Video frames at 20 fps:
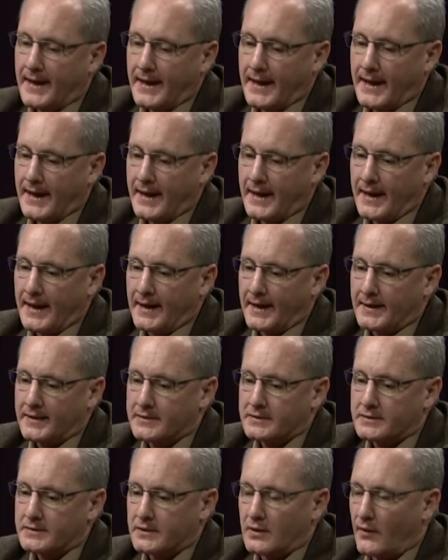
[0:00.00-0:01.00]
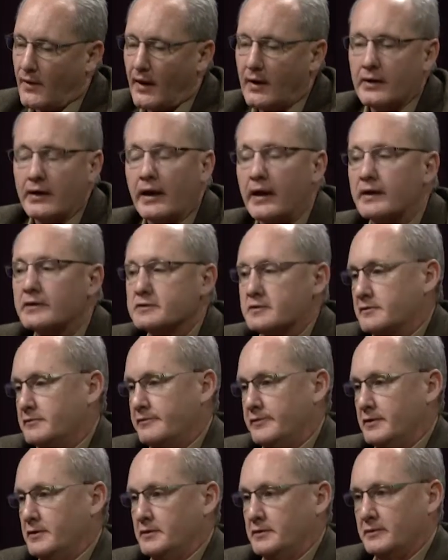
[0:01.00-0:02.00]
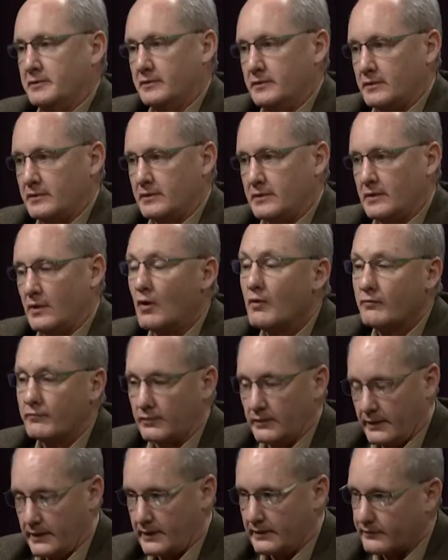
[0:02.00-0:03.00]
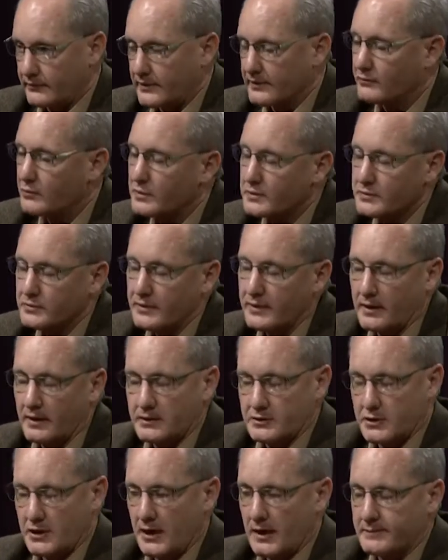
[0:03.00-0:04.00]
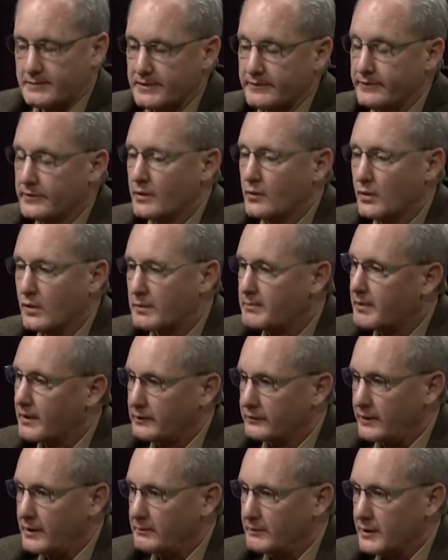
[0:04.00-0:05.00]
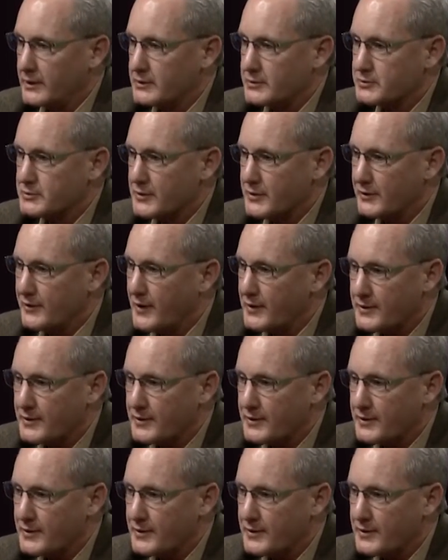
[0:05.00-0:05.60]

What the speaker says: And our days are filled. Hopefully, if we're doing our jobs, even though we're a part-time legislator, our